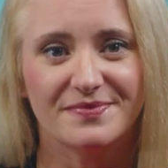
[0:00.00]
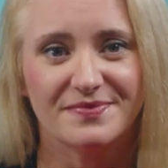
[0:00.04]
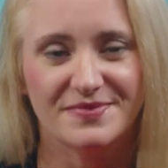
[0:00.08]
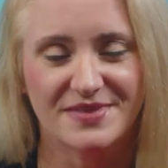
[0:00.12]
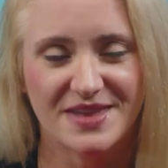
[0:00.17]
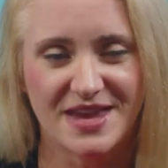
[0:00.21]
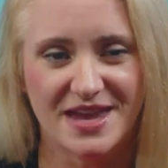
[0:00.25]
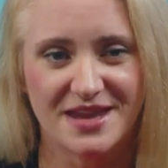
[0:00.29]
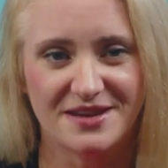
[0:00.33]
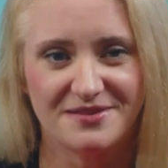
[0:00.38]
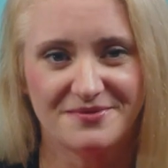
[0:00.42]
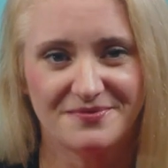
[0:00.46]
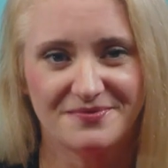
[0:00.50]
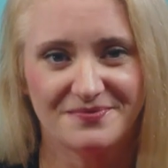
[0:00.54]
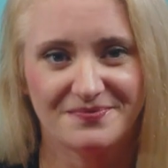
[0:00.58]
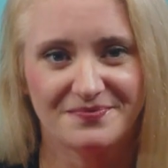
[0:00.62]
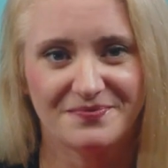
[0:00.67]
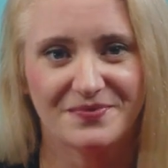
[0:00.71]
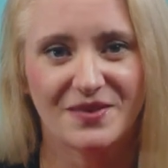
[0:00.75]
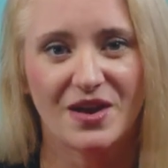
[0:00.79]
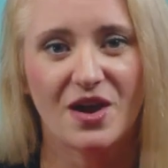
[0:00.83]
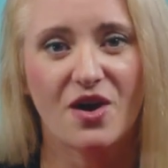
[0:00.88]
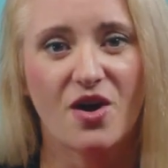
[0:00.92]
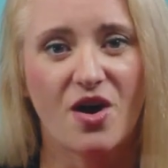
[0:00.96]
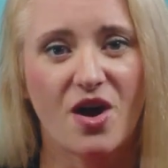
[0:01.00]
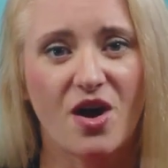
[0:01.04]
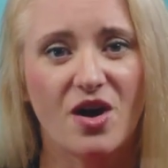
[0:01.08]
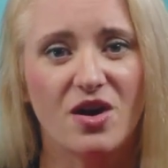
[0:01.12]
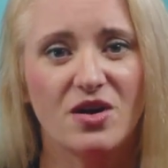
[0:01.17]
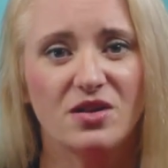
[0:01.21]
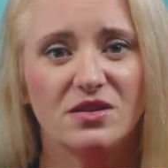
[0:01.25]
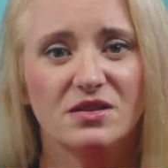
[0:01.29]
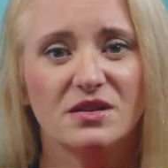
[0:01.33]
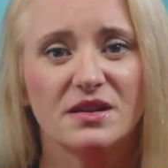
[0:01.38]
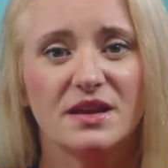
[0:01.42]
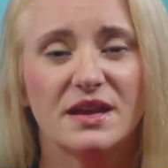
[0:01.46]
Then,
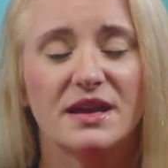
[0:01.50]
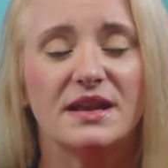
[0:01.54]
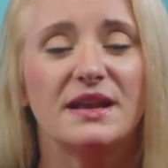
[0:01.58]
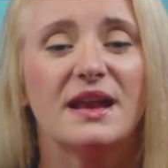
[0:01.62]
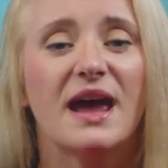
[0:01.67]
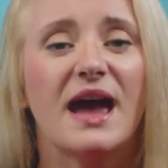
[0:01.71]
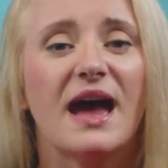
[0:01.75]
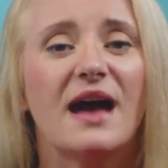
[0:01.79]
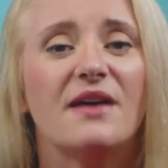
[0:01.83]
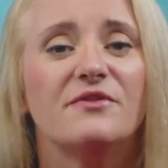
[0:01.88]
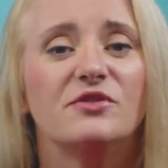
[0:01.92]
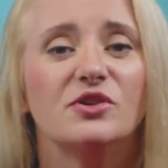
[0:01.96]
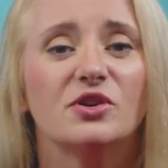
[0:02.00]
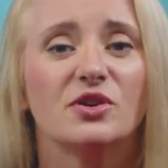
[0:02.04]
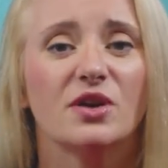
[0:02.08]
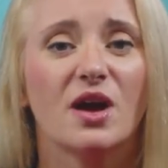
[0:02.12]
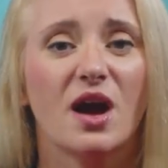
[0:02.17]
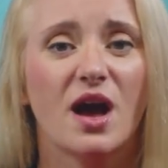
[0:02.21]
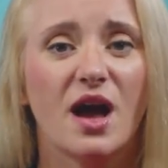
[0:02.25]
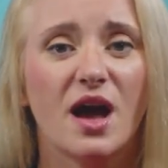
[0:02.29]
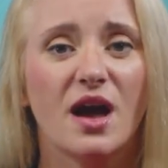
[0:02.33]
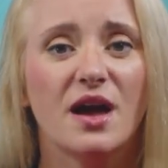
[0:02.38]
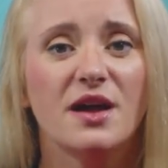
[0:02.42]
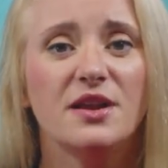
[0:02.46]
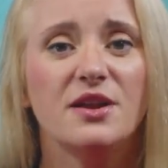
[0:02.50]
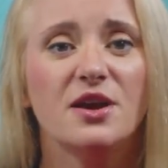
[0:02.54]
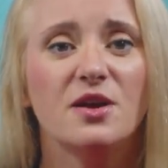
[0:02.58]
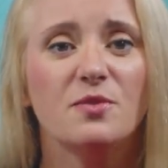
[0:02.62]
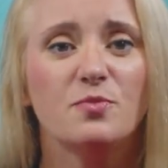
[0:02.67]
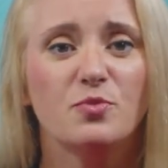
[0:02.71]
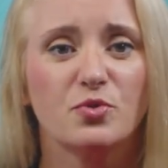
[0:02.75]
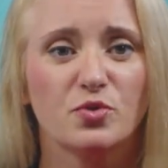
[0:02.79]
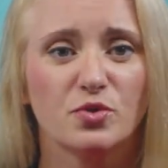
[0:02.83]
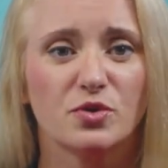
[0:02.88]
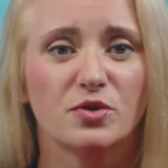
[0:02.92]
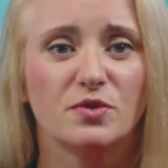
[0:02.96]
call and have your
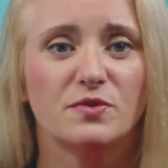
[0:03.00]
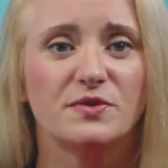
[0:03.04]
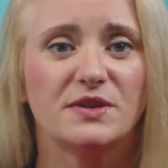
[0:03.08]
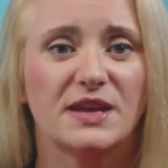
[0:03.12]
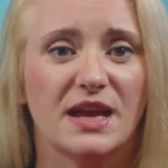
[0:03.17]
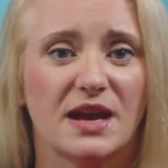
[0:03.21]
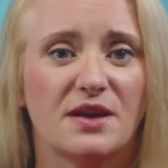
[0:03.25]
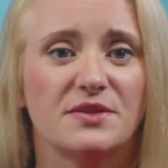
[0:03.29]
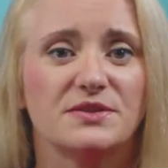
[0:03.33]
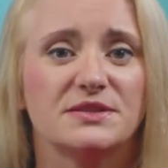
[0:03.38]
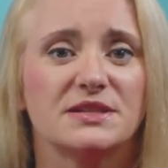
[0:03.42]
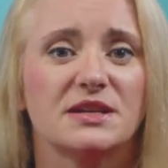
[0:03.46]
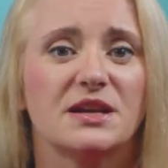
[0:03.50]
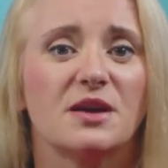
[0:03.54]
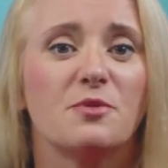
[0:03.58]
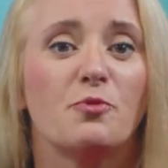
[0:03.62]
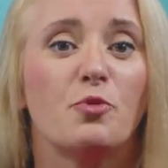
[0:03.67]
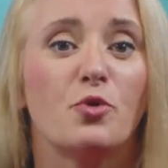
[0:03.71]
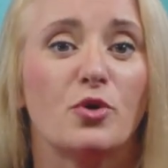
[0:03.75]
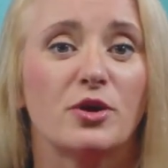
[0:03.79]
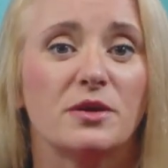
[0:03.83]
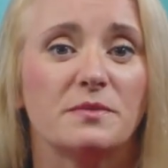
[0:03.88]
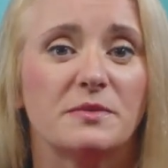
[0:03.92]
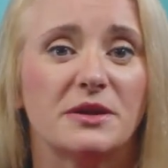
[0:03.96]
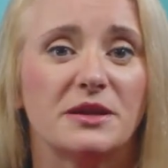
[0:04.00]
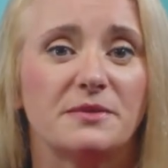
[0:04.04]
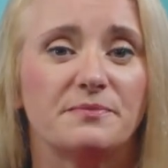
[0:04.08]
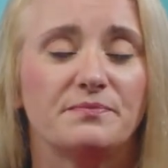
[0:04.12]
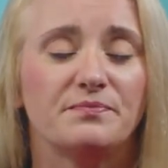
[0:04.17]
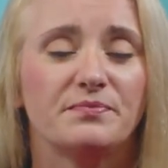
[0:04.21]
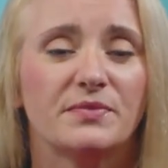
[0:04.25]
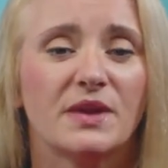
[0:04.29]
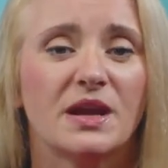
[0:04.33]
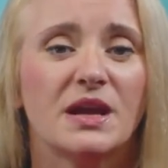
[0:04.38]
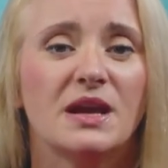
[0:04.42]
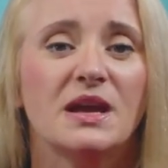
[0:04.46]
HUD-approved counseling appointment.
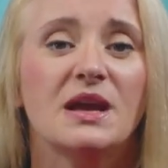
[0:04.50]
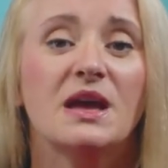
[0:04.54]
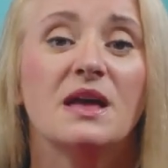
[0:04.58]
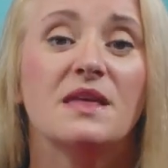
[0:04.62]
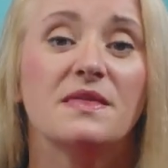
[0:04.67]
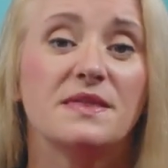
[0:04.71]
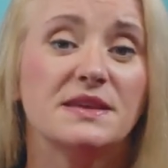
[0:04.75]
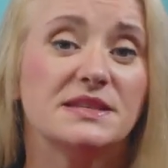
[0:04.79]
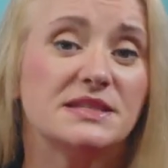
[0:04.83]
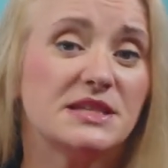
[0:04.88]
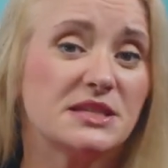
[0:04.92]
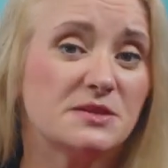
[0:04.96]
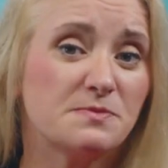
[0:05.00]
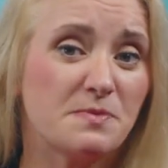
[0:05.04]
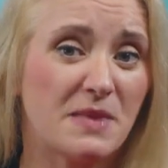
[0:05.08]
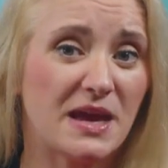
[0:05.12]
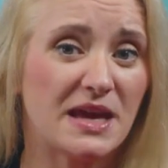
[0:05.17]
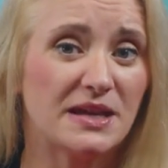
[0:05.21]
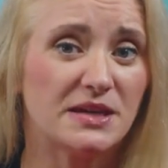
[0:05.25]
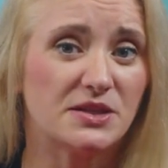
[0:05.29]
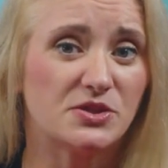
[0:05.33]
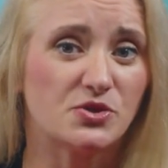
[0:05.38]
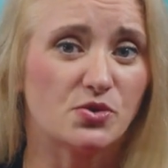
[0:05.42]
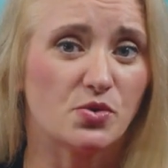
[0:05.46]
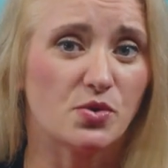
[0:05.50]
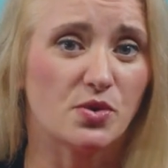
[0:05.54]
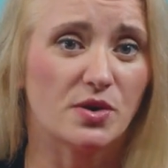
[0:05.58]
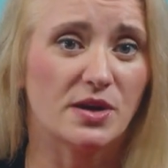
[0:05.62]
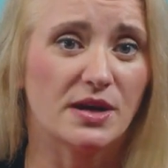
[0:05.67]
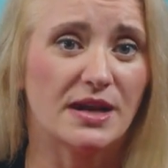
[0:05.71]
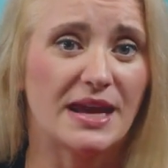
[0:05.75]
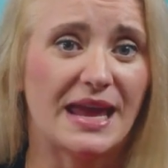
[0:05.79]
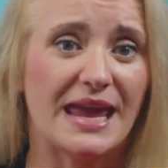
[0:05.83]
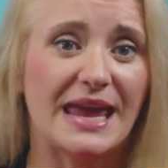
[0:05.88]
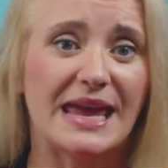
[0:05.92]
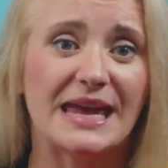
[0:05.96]
This is
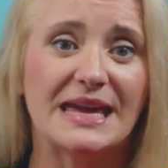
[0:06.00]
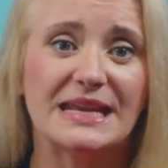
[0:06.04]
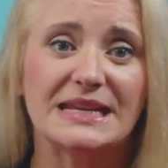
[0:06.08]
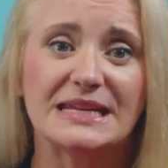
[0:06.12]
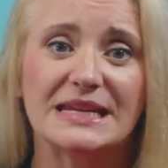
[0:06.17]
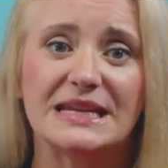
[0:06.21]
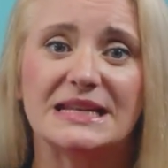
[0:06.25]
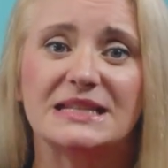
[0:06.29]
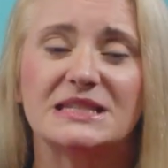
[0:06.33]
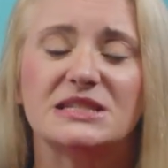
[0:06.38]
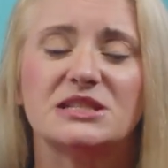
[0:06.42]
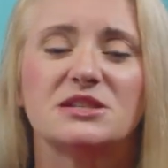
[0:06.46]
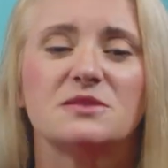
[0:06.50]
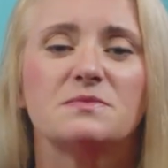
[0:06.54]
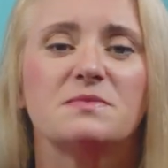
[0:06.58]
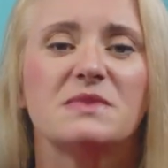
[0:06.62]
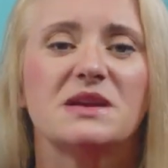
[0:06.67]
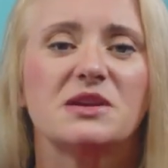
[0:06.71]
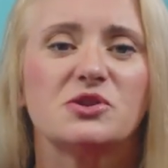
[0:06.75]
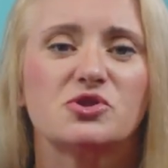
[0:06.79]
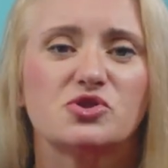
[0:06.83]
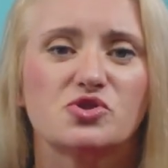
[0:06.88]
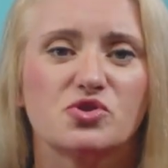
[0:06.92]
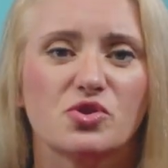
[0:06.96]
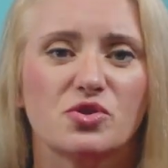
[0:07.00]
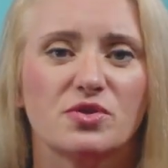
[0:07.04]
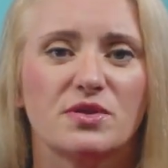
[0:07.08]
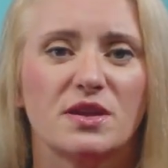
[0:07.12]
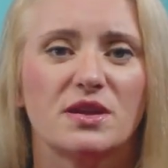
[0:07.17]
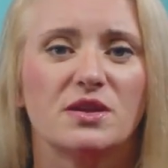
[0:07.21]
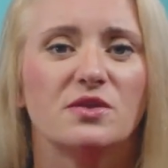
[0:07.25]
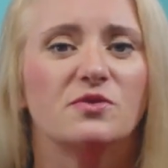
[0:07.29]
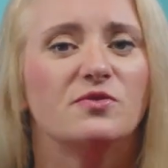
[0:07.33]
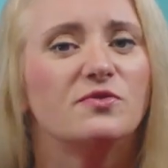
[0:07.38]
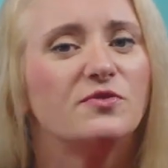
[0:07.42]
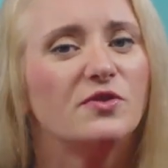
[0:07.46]
mandatory, and it's to make sure
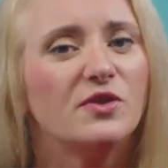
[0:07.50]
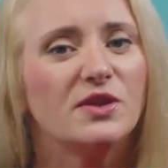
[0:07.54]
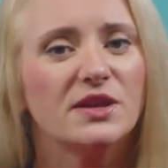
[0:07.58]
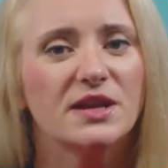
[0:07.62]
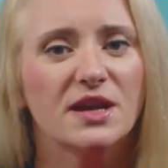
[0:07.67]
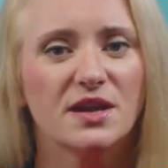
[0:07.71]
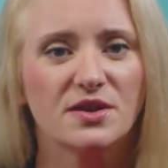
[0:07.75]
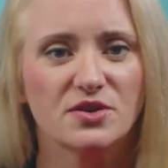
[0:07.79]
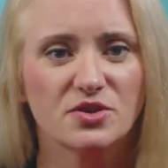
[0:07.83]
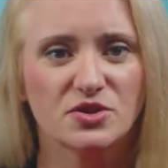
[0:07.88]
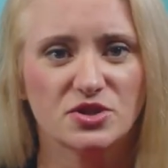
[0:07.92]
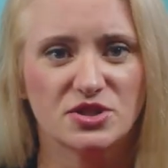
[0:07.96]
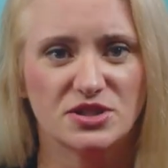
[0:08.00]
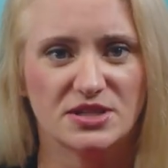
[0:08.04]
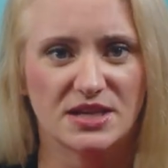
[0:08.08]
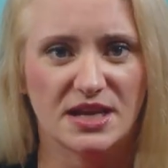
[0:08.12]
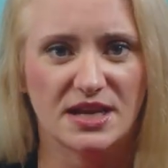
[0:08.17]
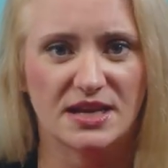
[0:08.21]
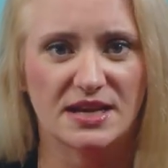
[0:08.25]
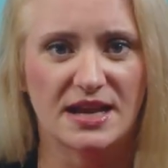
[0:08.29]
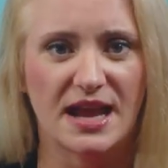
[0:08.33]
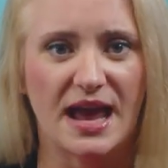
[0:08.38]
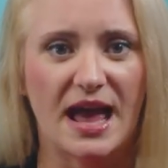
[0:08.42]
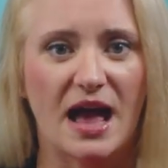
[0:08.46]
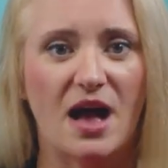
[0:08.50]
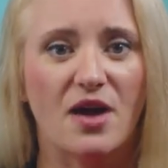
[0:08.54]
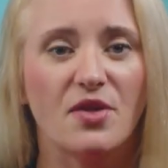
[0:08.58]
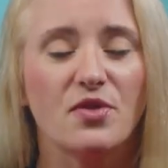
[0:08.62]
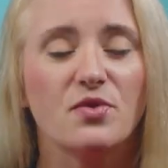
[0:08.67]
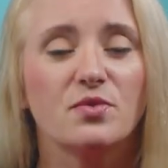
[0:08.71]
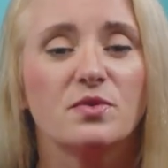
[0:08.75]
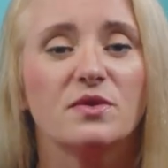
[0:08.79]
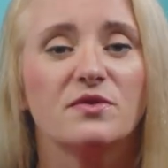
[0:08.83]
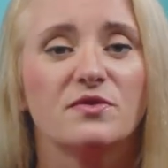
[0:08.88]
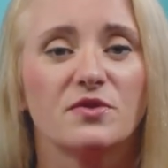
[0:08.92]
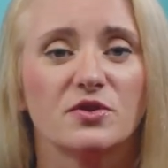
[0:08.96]
that you fully understand how
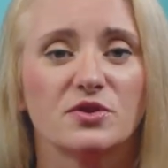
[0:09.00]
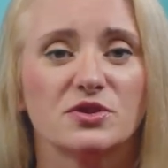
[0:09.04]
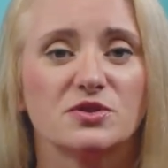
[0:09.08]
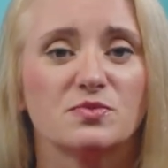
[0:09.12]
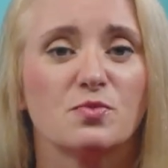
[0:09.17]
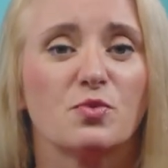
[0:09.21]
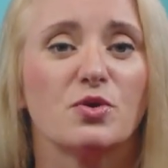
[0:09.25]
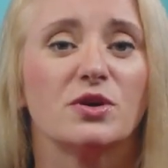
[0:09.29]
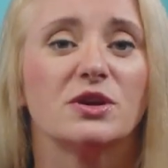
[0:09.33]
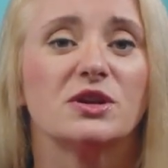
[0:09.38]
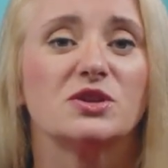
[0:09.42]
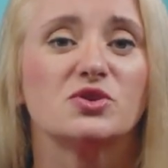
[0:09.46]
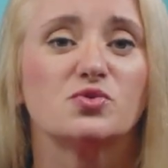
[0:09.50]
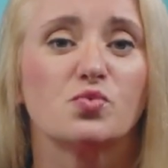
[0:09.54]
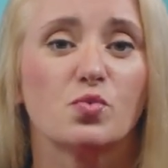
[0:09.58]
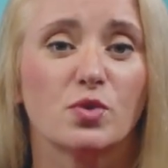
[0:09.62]
the reverse mortgage